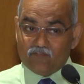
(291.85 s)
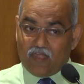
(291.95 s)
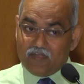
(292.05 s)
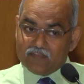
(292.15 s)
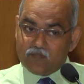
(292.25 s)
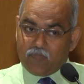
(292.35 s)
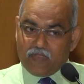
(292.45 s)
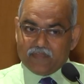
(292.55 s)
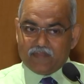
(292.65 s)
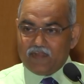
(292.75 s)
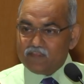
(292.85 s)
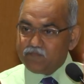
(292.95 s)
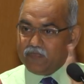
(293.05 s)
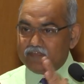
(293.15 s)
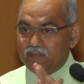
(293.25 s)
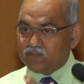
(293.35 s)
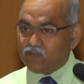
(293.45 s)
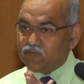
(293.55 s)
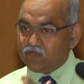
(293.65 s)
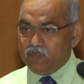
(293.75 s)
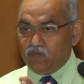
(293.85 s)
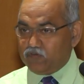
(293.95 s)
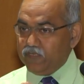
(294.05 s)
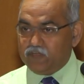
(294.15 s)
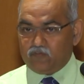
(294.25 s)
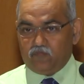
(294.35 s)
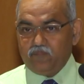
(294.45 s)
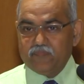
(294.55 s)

is another practical aspect that has got to be looked into.